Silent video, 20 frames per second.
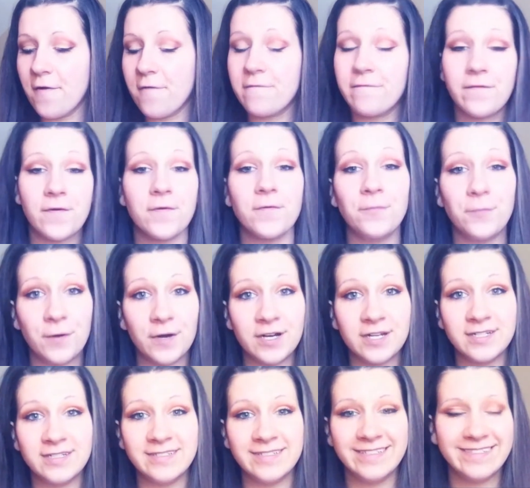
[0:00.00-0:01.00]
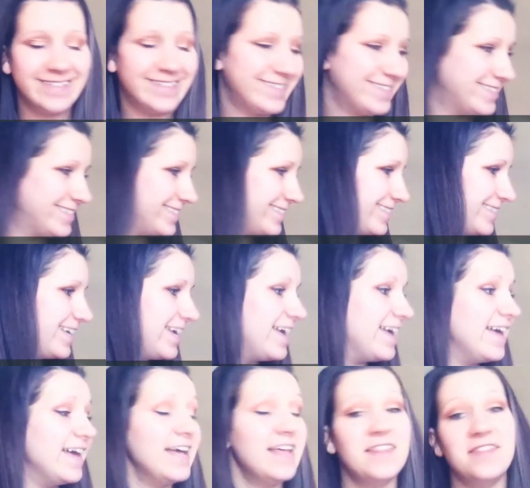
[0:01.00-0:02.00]
for one,
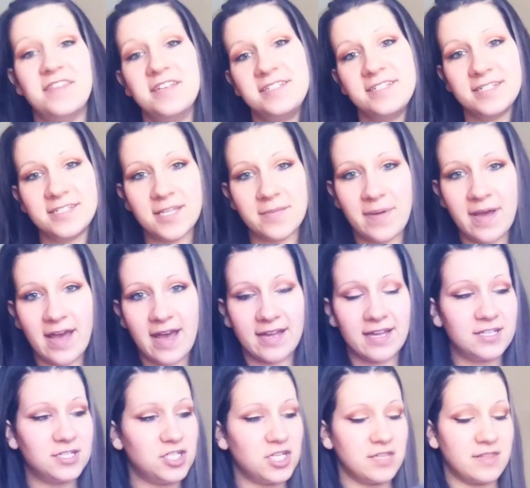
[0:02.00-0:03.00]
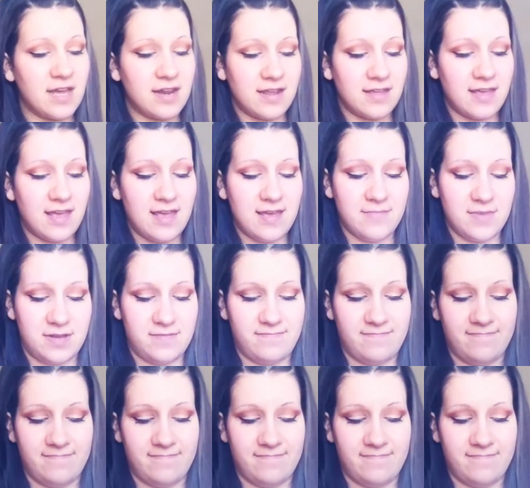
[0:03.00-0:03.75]
this is the packaging that it came in.